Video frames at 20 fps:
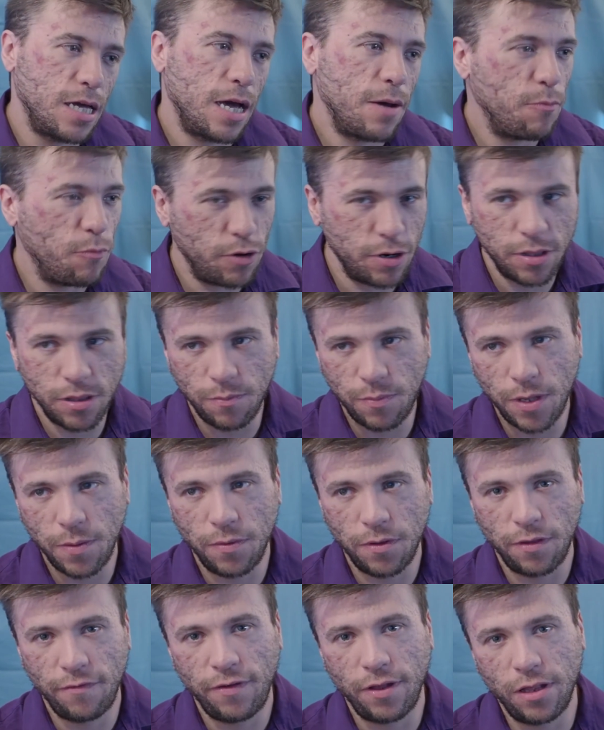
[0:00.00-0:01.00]
I'm one of the
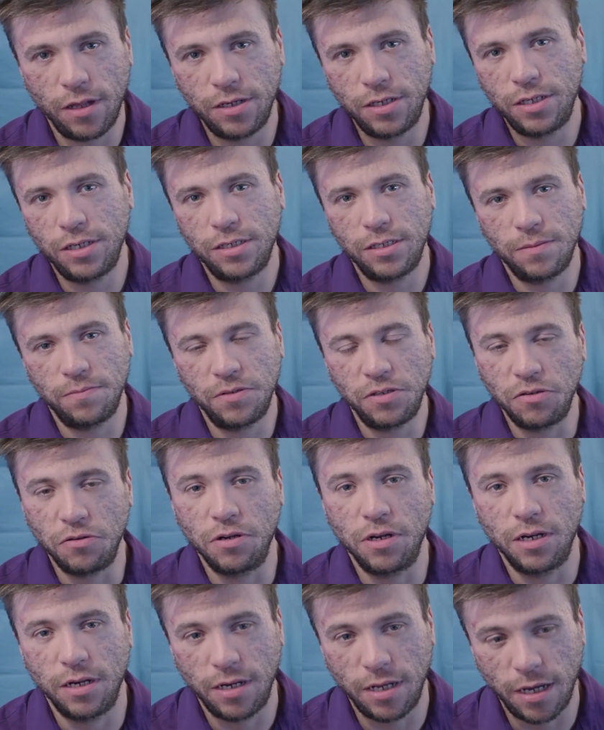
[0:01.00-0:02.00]
people that fell into some
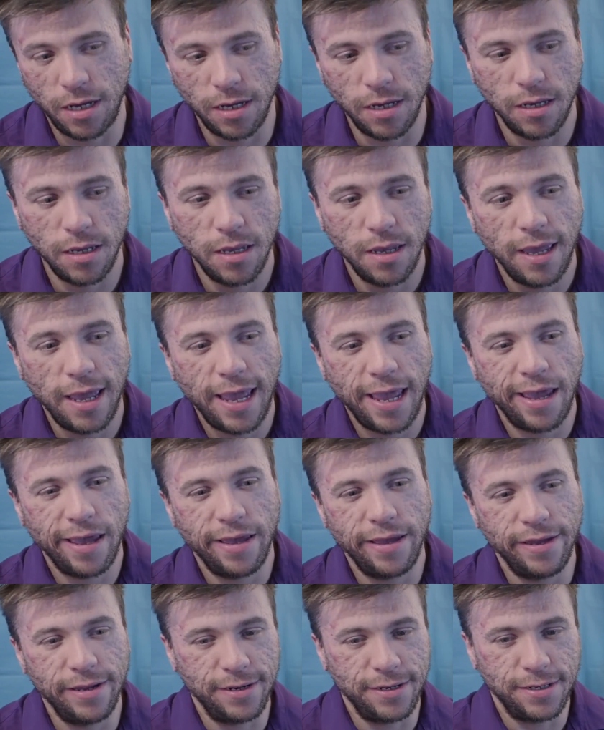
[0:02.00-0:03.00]
student debt,
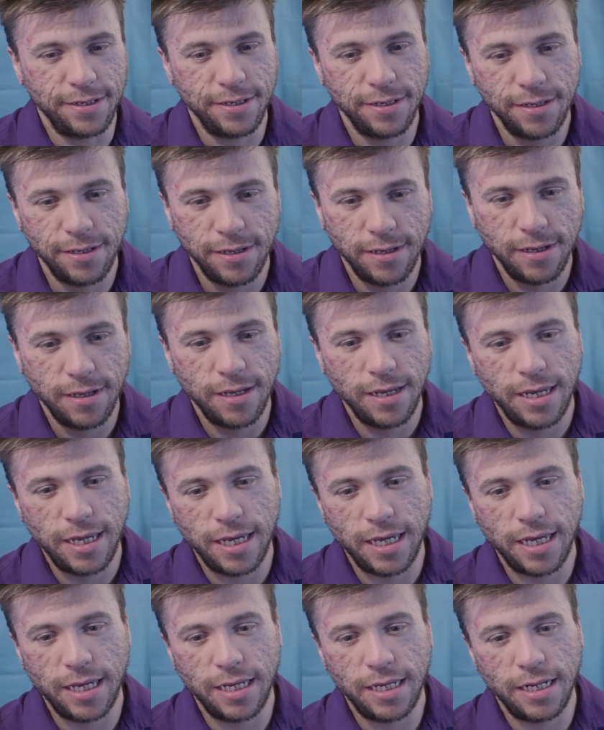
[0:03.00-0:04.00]
and
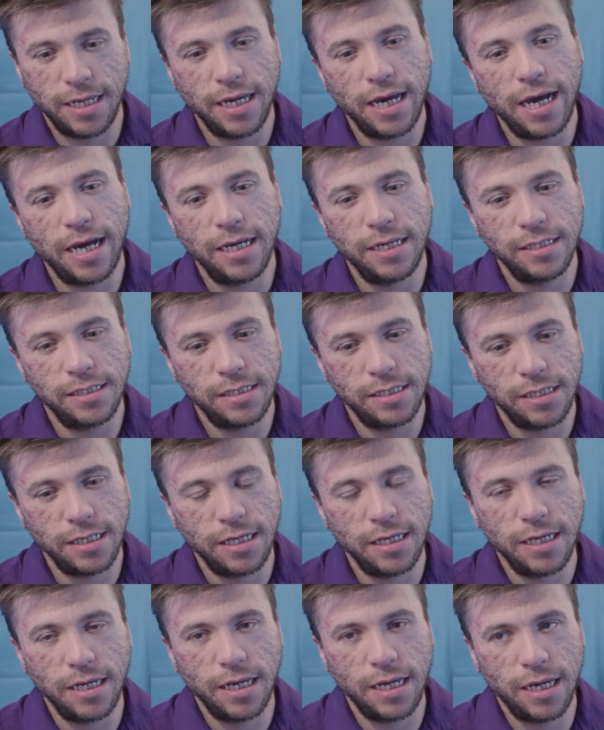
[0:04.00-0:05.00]
it has,
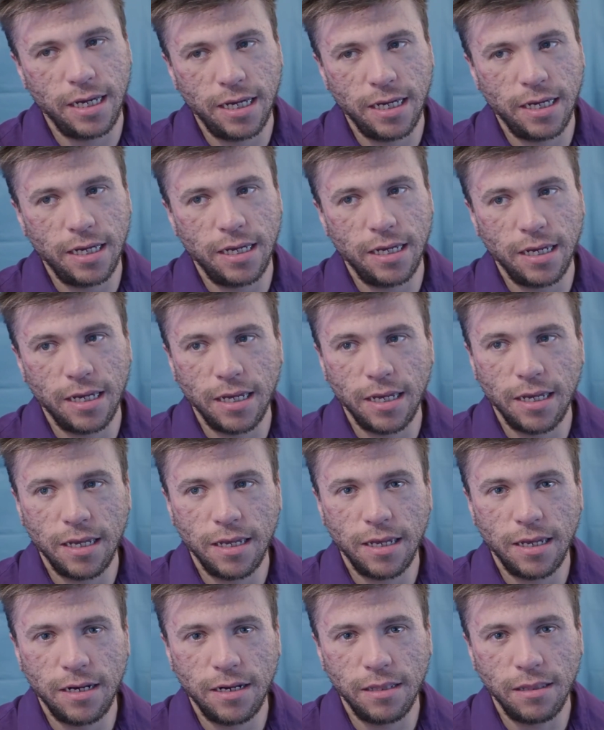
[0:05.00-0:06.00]

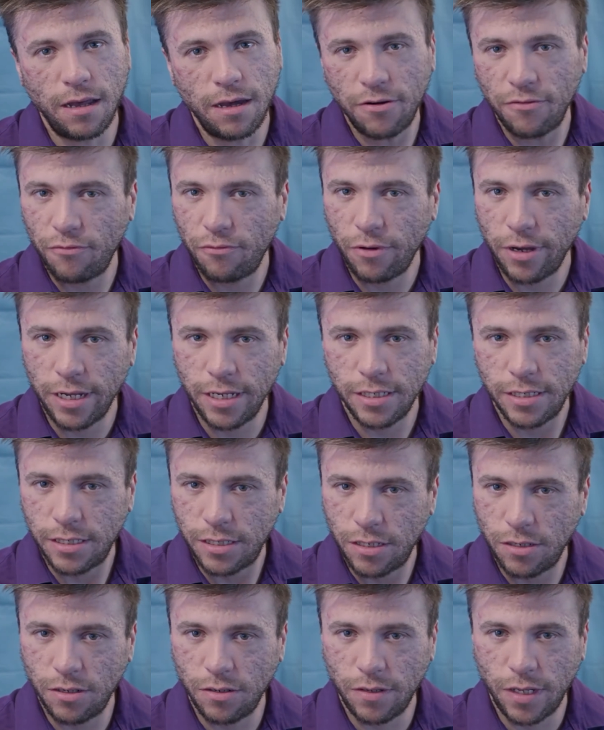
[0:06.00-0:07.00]
in a lot of
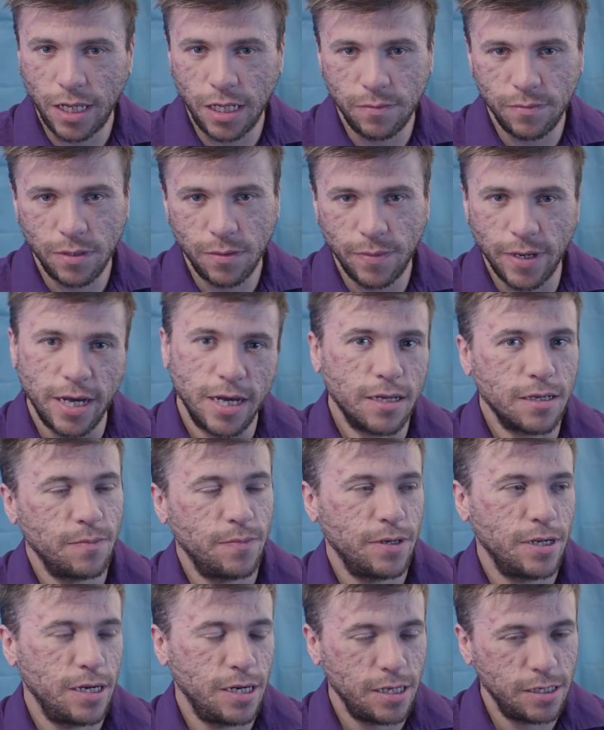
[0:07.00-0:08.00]
ways, held me back,
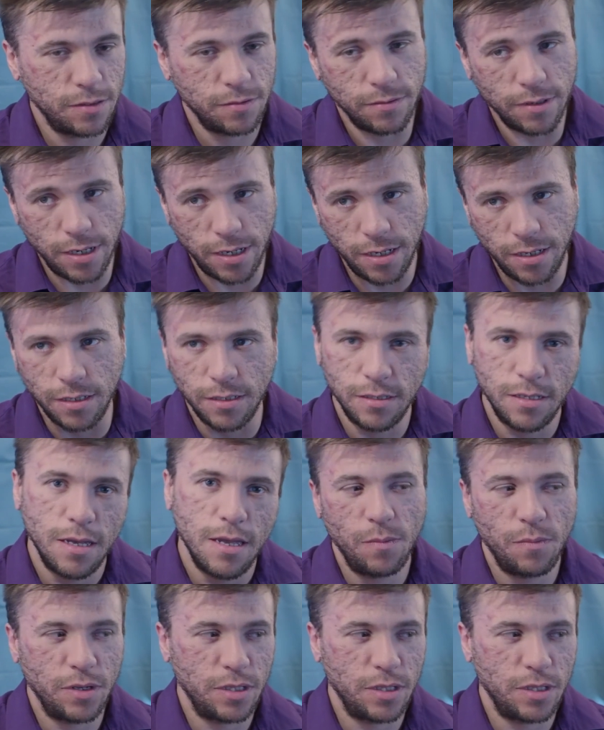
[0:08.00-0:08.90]
but it is what it is.